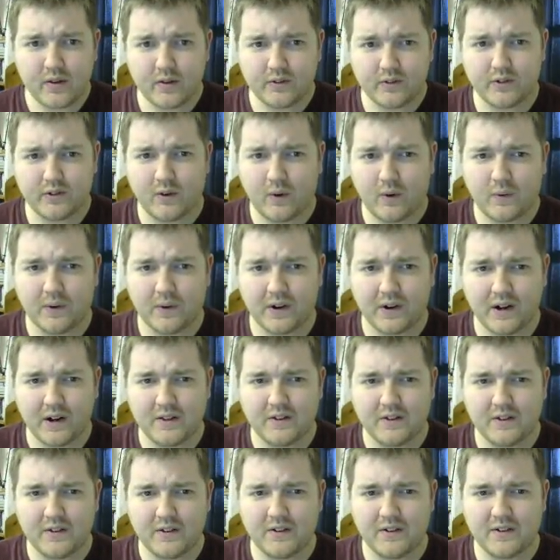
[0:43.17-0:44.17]
So what we're
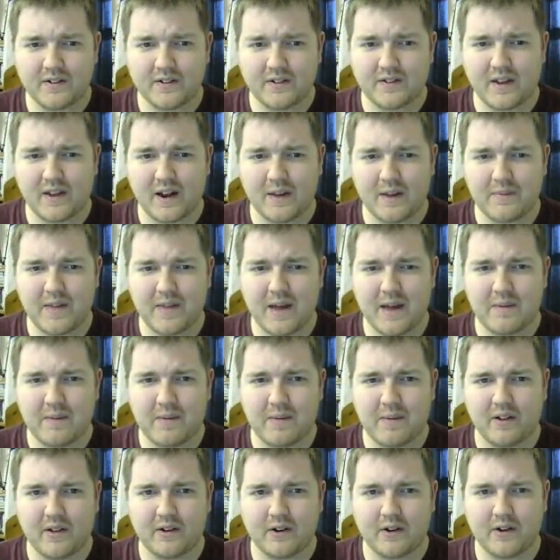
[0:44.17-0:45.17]
going to do is set up that
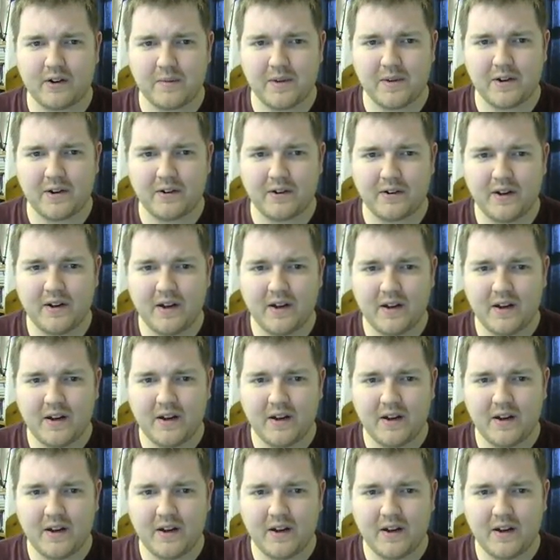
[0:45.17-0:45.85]
polynomial